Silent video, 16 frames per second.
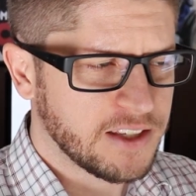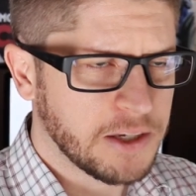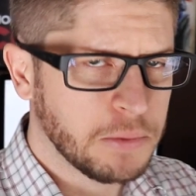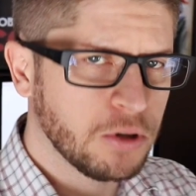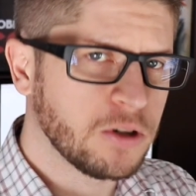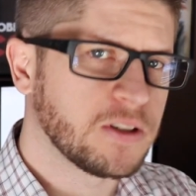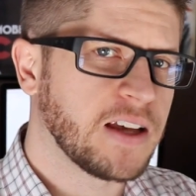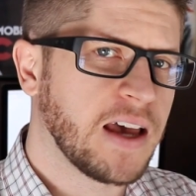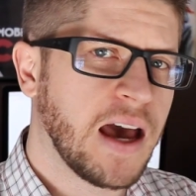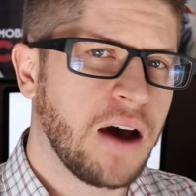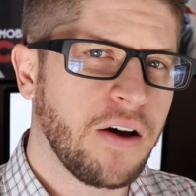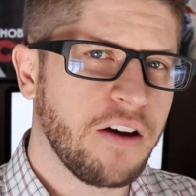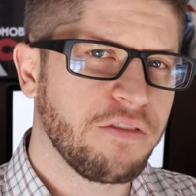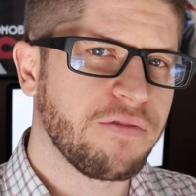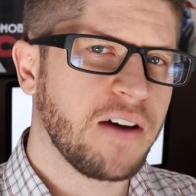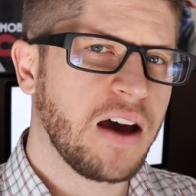Similar to
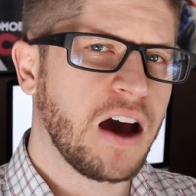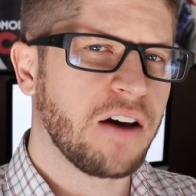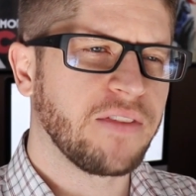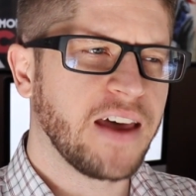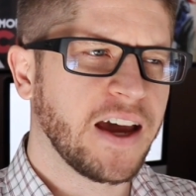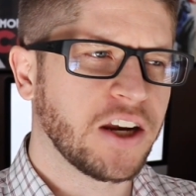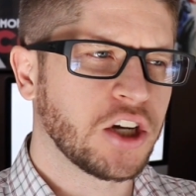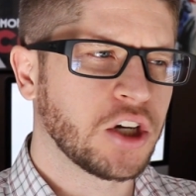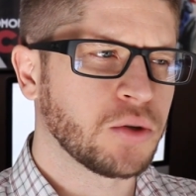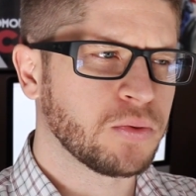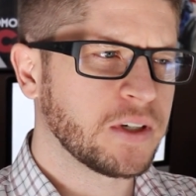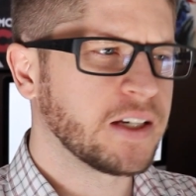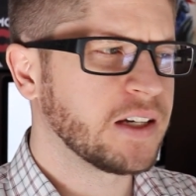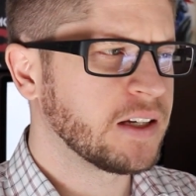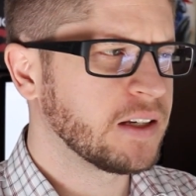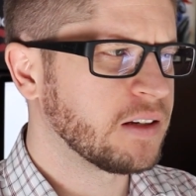how I found that
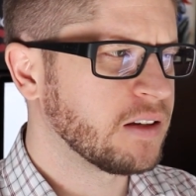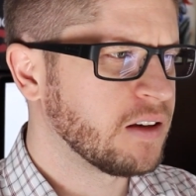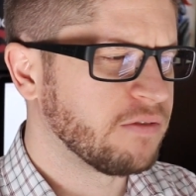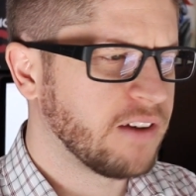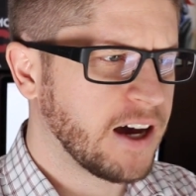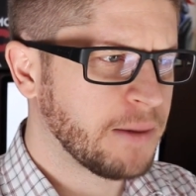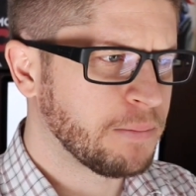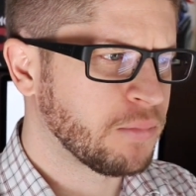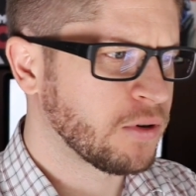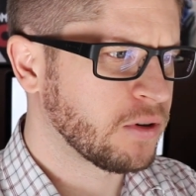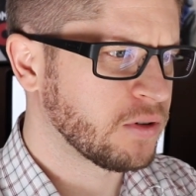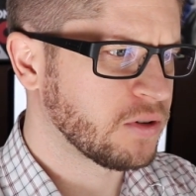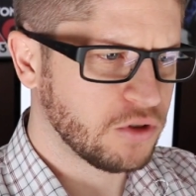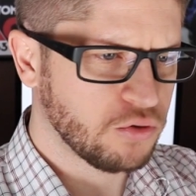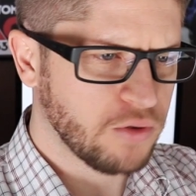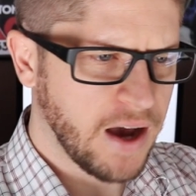green
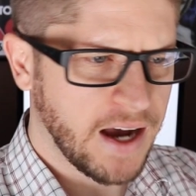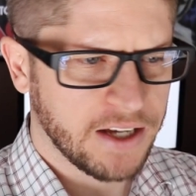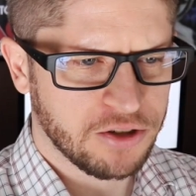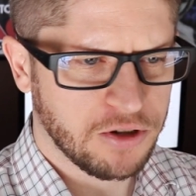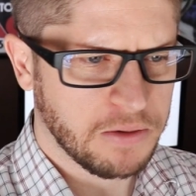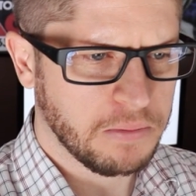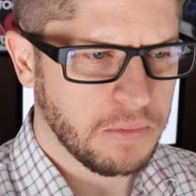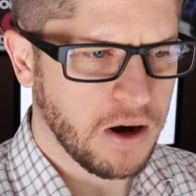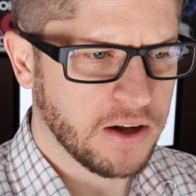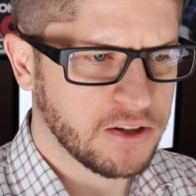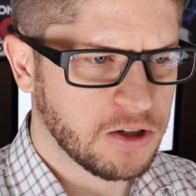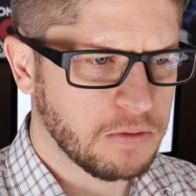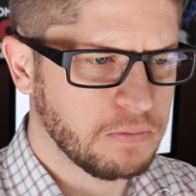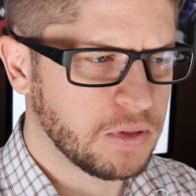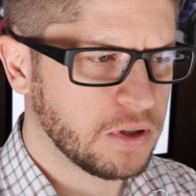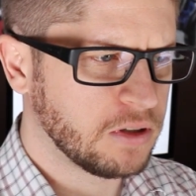Viper drag strip
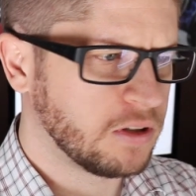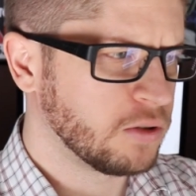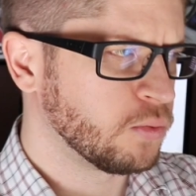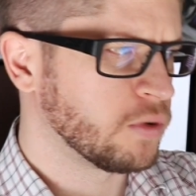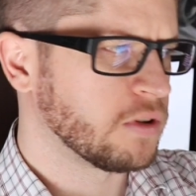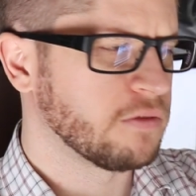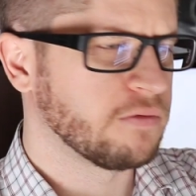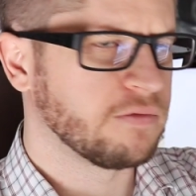monster build with